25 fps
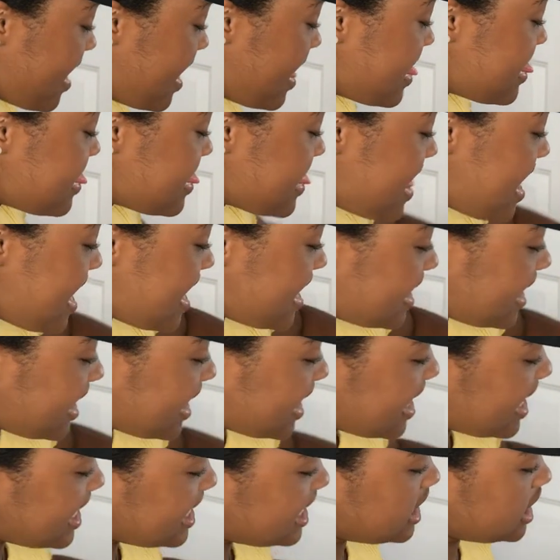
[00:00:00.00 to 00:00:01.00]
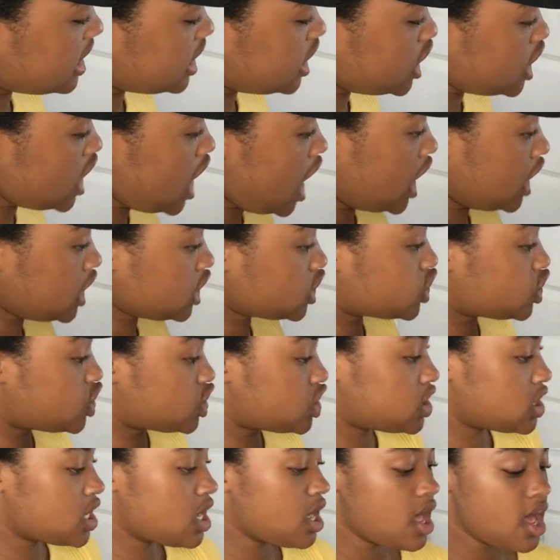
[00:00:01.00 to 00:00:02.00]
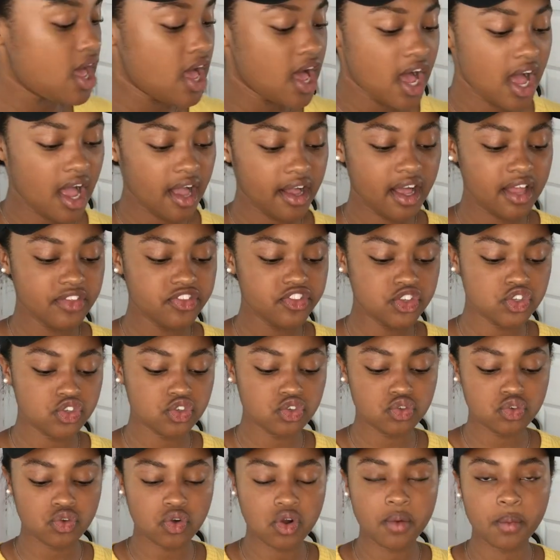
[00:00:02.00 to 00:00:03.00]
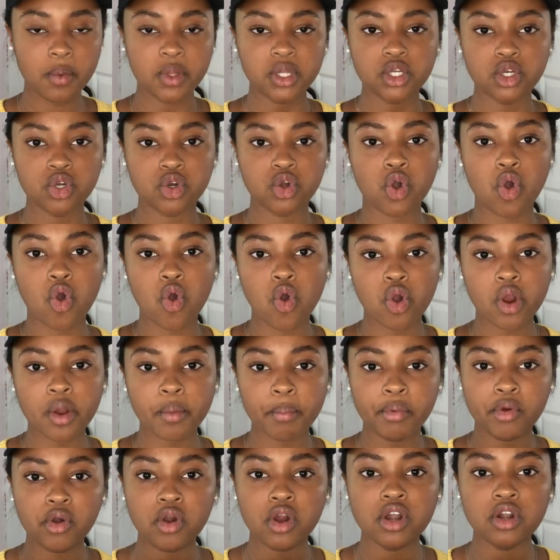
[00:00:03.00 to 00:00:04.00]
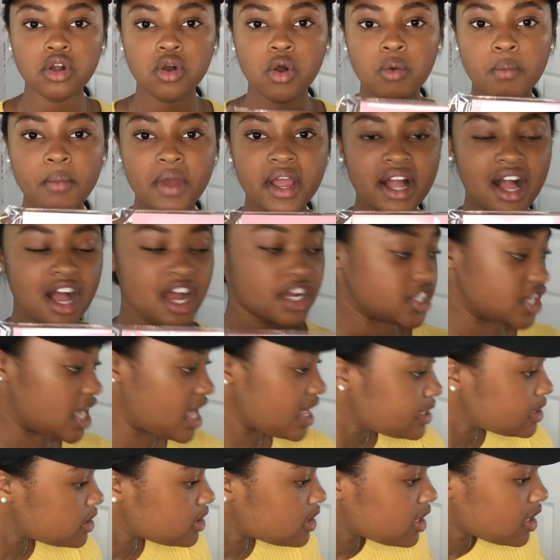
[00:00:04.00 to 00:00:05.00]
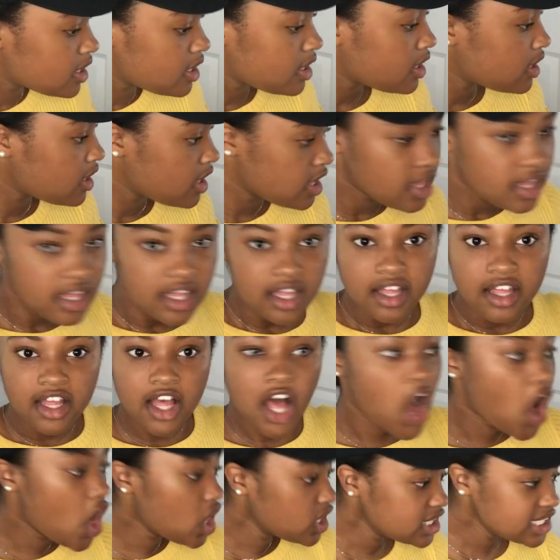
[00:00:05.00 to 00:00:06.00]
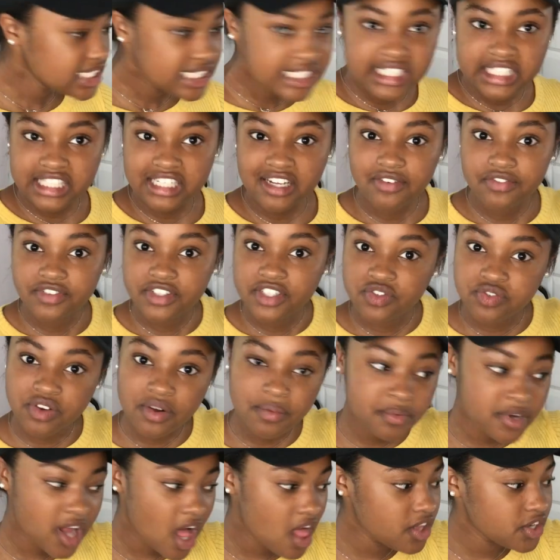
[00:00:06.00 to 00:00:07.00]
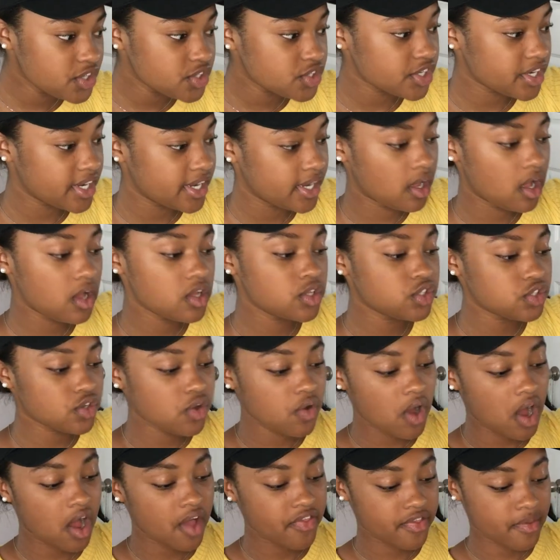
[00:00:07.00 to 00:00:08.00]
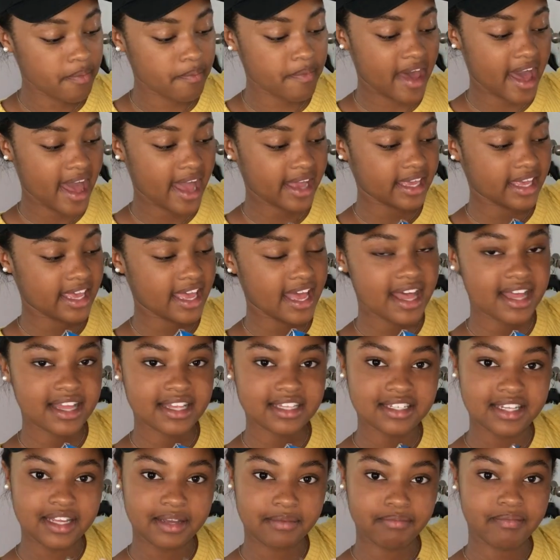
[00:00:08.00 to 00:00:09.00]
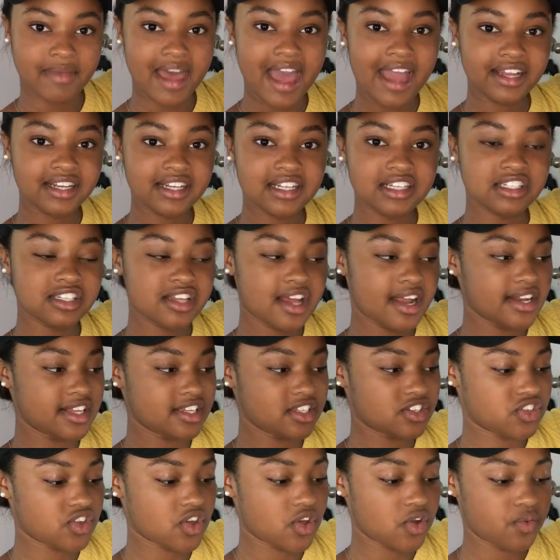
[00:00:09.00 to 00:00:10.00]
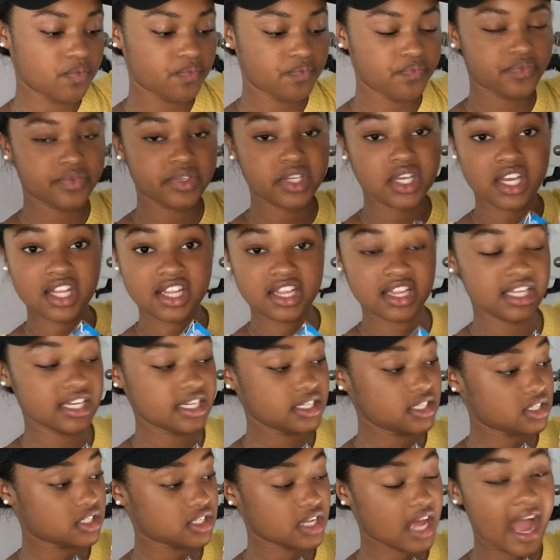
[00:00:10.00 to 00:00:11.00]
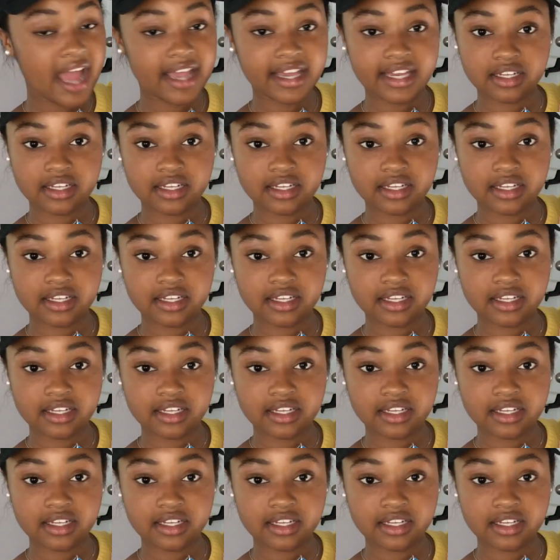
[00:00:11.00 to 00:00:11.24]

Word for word: And then next, I got this adorable little corkboard. Oh my gosh, and all of this stuff is from Dollar Tree. Also on the back, it has like magnets on it. So this I